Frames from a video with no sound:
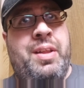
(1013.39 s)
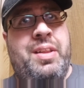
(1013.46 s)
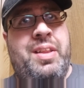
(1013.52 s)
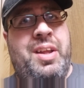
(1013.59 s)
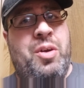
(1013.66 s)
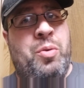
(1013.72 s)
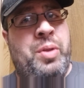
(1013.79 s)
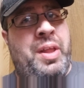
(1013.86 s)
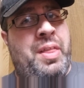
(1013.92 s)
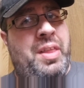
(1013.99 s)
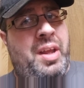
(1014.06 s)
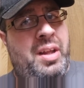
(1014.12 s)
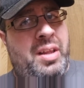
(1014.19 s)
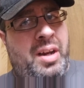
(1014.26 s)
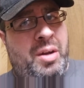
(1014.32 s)
the only
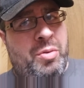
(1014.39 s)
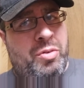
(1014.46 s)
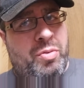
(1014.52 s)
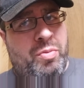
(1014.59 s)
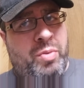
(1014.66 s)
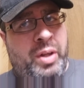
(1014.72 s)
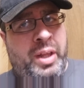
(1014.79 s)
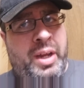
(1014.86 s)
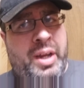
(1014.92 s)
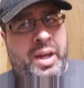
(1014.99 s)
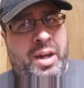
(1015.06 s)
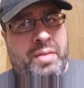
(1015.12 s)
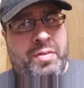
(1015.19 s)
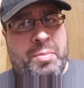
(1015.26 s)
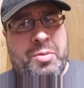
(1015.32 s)
thing that I was really
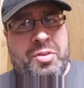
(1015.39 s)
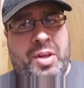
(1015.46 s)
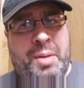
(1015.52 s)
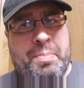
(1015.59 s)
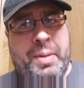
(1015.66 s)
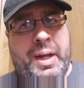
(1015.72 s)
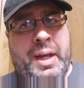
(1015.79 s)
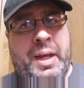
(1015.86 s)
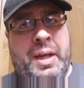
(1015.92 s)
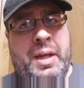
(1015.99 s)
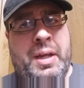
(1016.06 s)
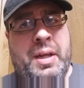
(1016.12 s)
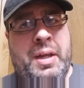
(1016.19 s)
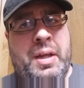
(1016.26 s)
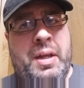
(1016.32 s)
kind of upset by
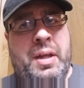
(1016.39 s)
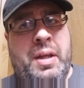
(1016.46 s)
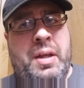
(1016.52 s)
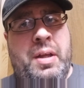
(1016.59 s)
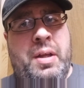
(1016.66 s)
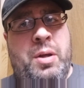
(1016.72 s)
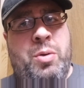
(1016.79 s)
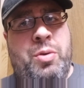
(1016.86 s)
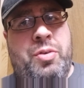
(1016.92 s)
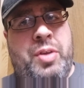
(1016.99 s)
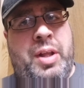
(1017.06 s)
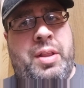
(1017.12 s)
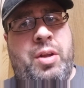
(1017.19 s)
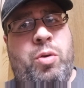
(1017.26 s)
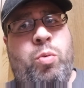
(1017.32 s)
was
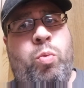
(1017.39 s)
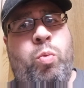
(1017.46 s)
that there